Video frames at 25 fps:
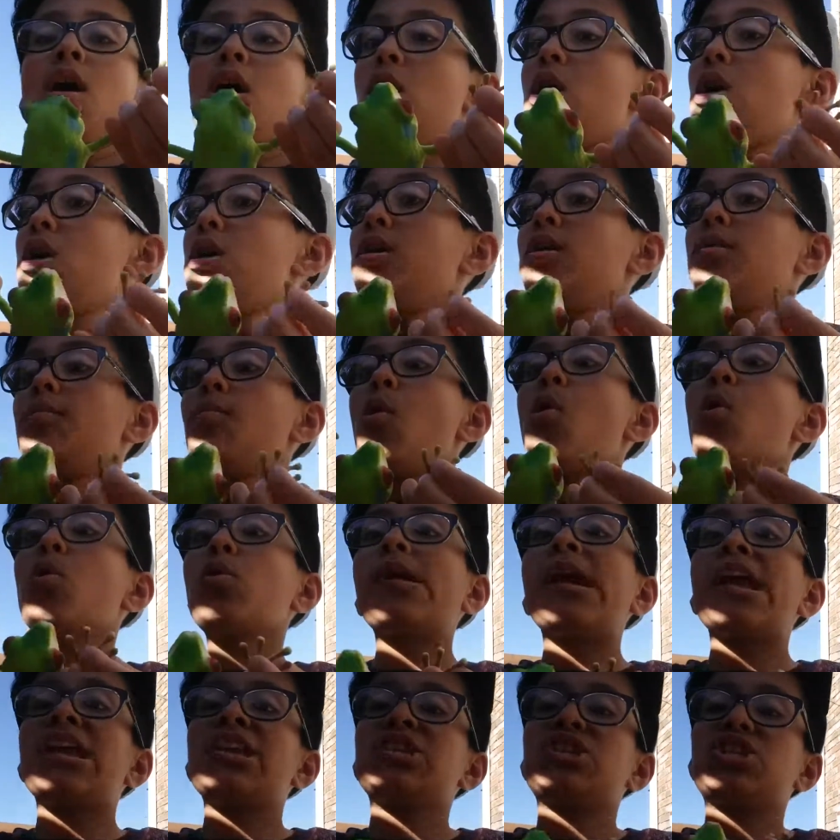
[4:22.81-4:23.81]

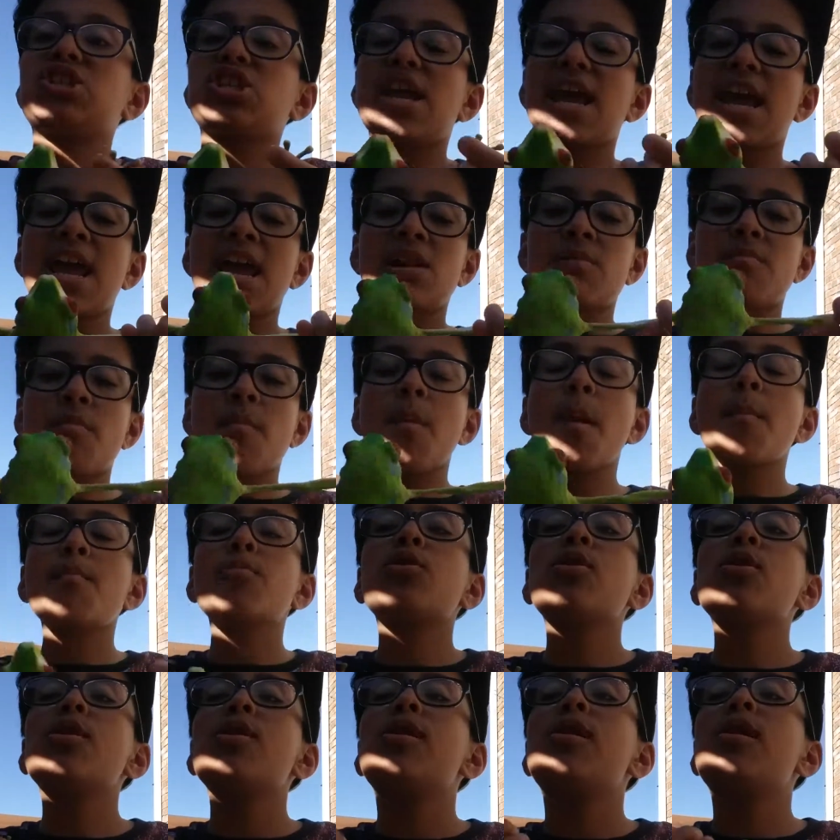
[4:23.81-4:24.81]
orange. And
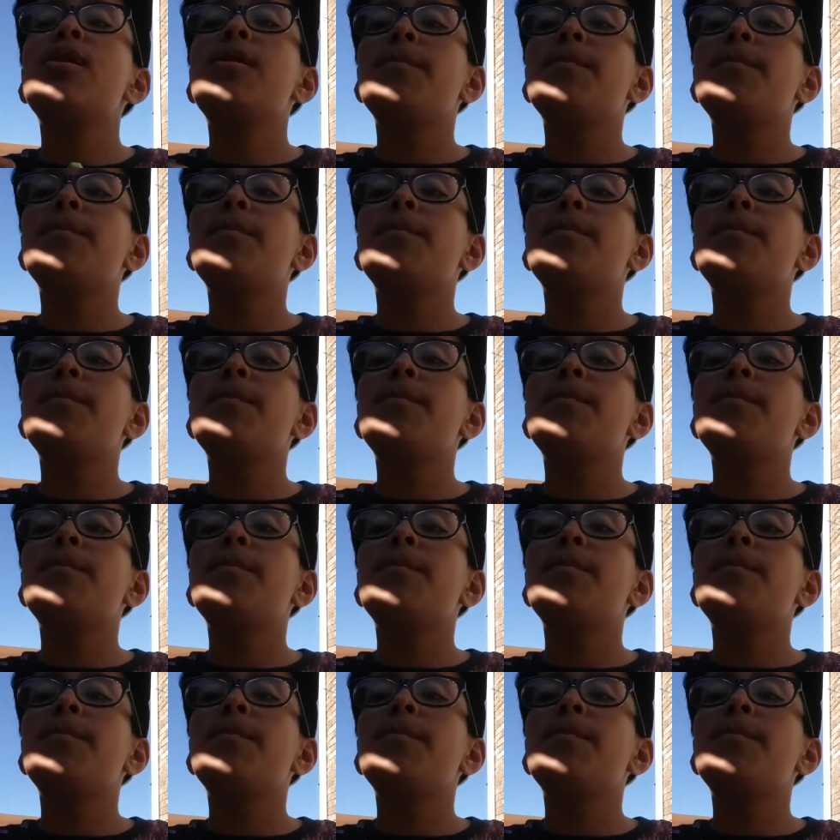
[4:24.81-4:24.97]
remember,